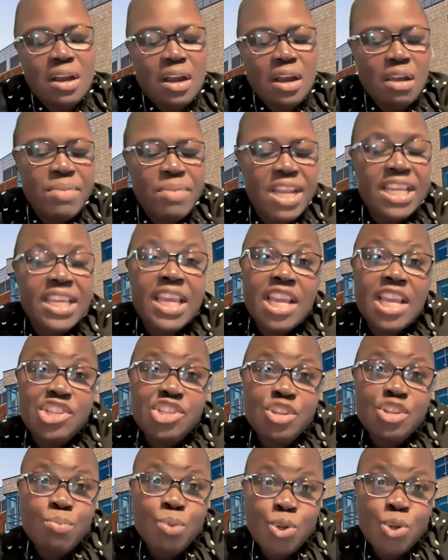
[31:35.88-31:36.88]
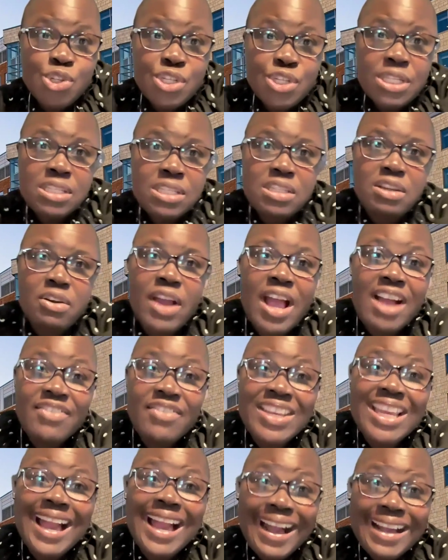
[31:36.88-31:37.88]
are medication abortions. So
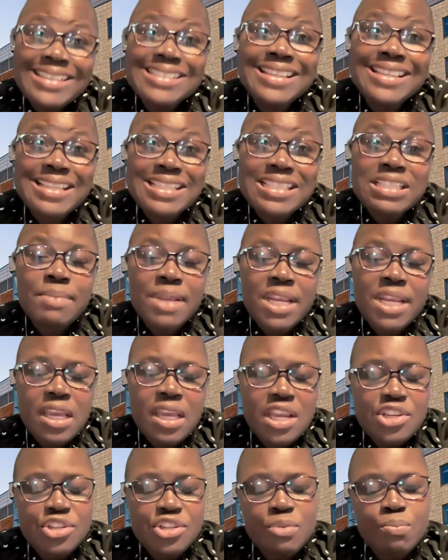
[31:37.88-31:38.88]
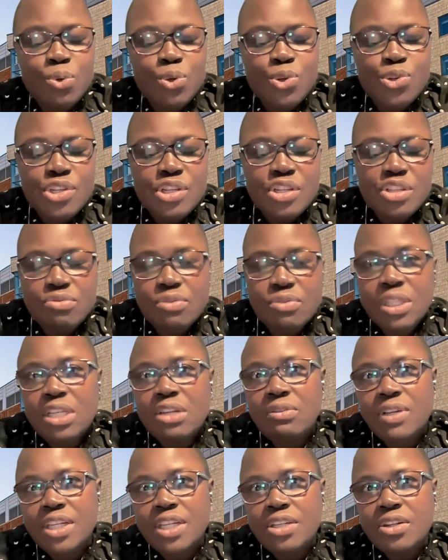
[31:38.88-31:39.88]
having access to medication abortion is really
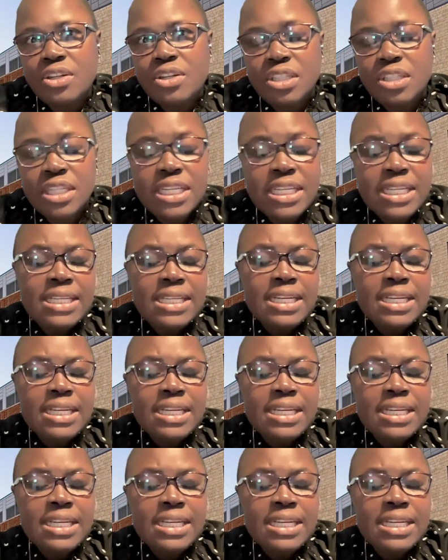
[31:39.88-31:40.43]
critical.